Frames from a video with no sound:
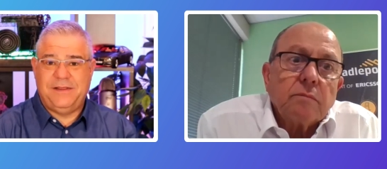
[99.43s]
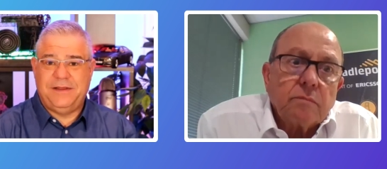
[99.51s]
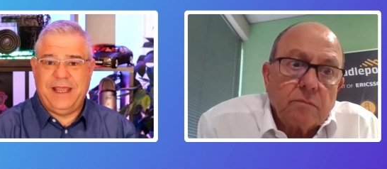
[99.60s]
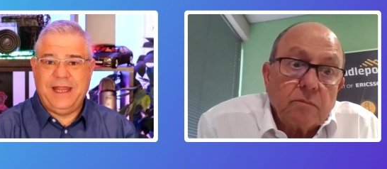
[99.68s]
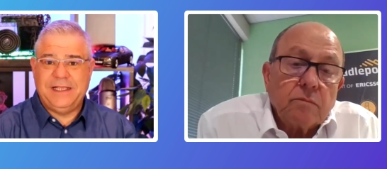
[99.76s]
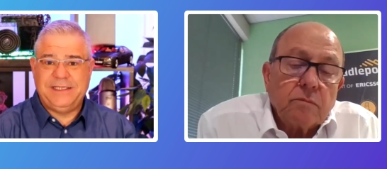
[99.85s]
Speaker 1: The
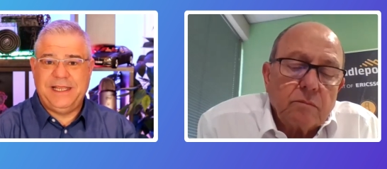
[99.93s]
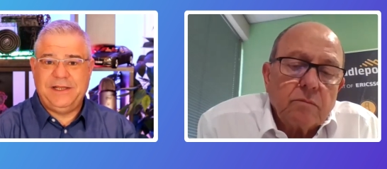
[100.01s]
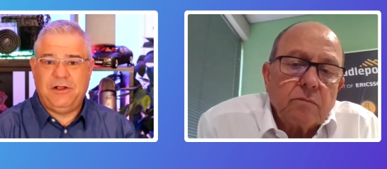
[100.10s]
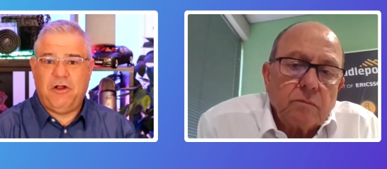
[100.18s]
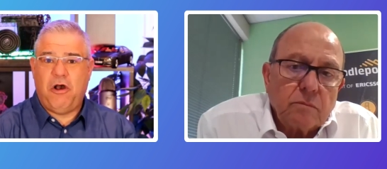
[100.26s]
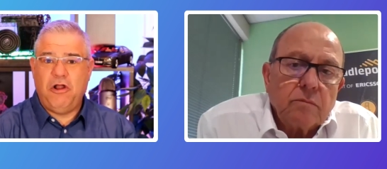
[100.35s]
data
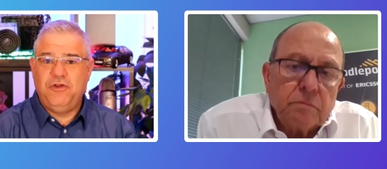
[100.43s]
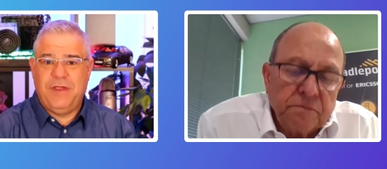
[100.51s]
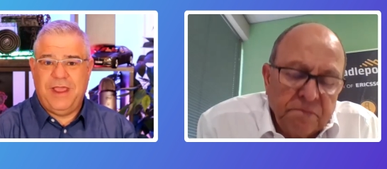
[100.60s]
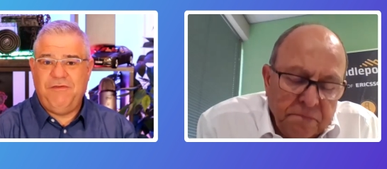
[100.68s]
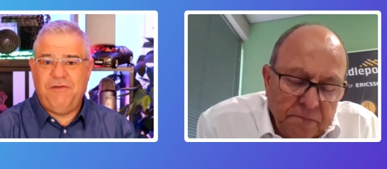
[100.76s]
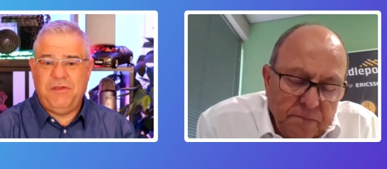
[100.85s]
center can't do
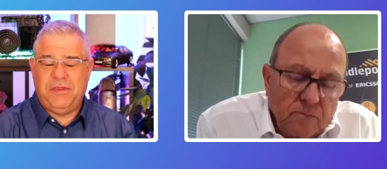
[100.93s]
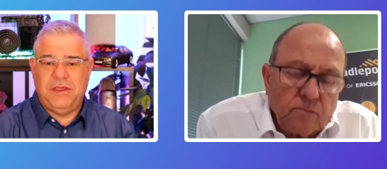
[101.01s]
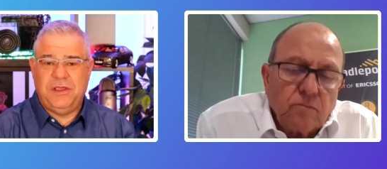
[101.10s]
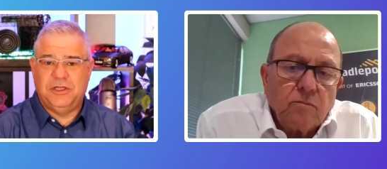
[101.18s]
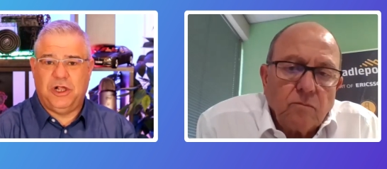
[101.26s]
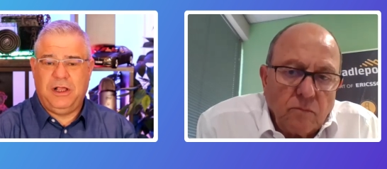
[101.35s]

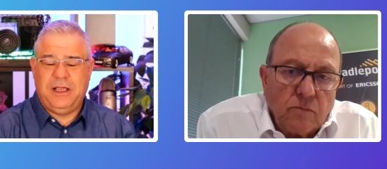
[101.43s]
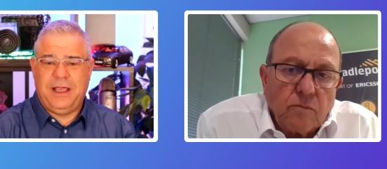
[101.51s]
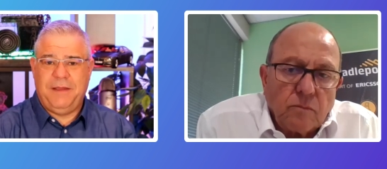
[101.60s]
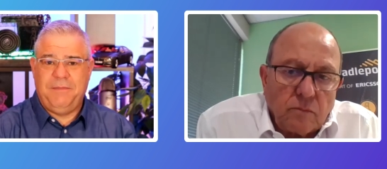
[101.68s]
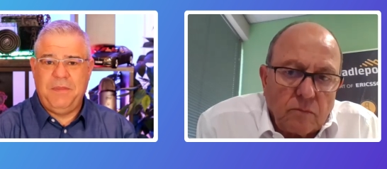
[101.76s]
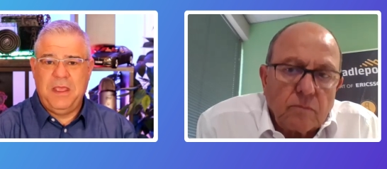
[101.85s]
everything, Jacques.
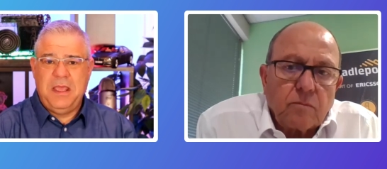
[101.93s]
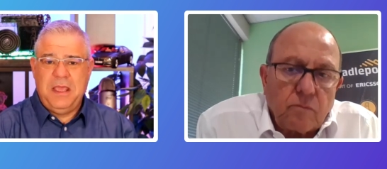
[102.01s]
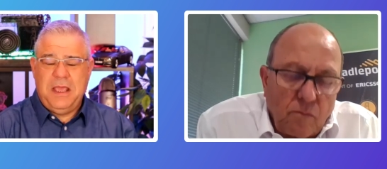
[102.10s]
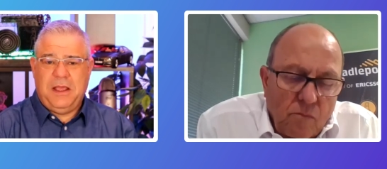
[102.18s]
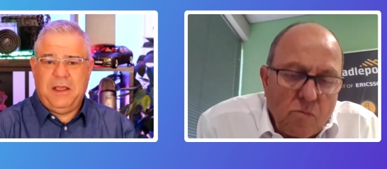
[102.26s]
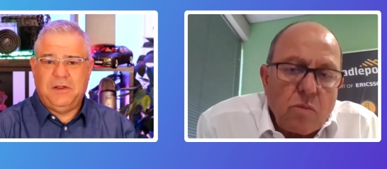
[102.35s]
Um,
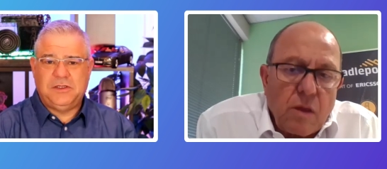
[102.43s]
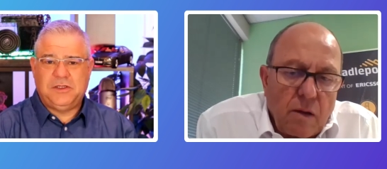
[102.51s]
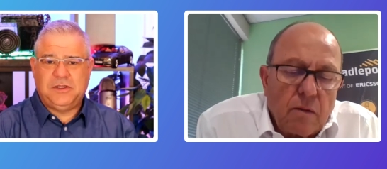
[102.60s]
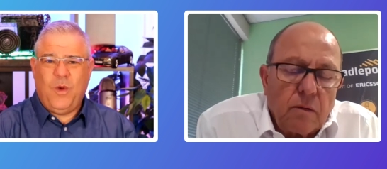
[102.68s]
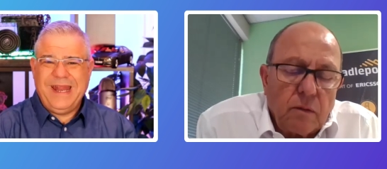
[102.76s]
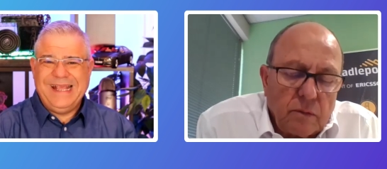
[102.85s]
uh, so
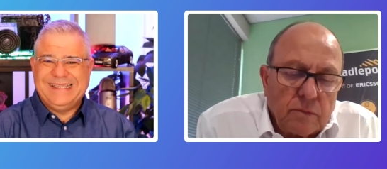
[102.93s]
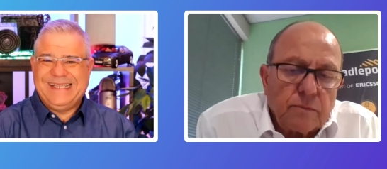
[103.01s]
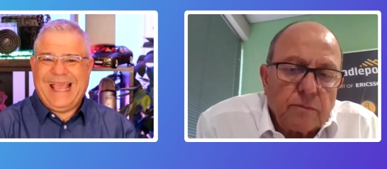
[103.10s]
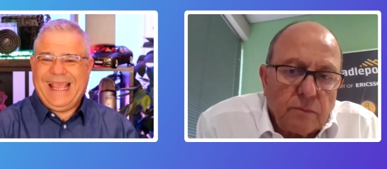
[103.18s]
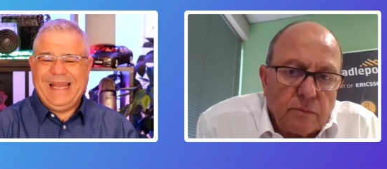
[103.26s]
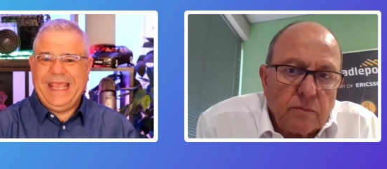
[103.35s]
so, what
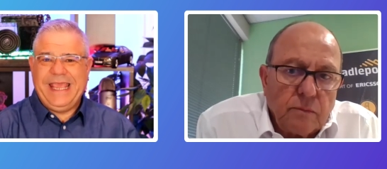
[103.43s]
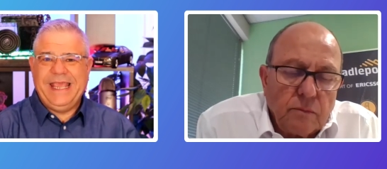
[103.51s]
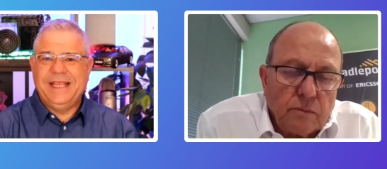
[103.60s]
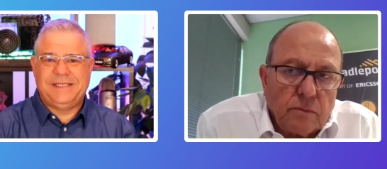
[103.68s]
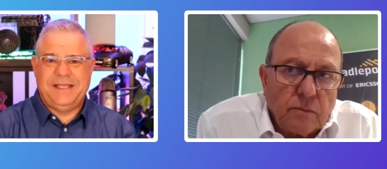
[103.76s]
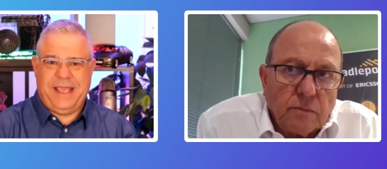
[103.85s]
exactly
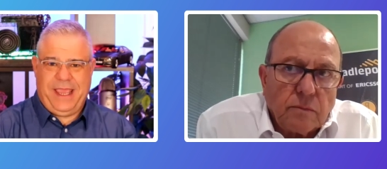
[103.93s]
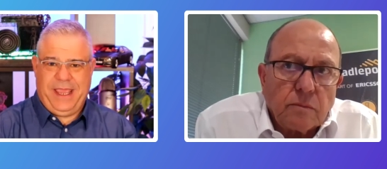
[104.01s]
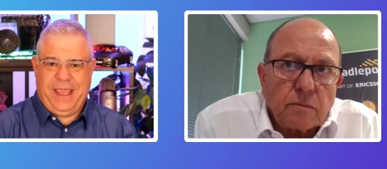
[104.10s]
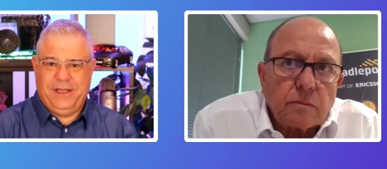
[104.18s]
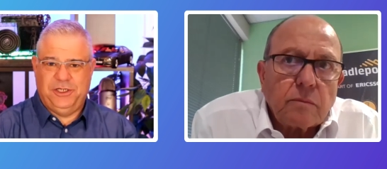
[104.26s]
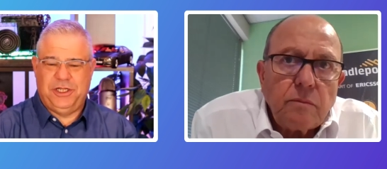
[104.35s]
is the
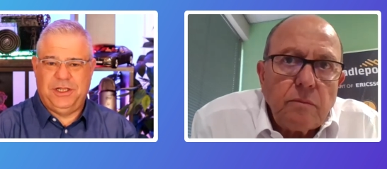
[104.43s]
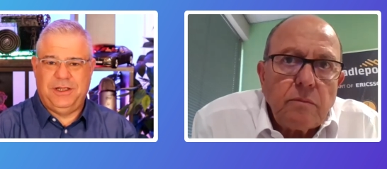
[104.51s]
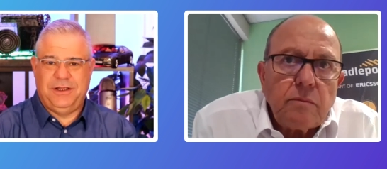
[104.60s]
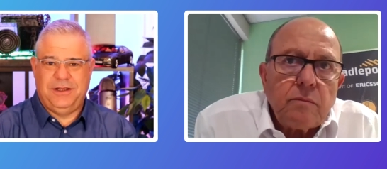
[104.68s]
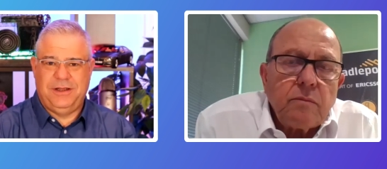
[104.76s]
edge?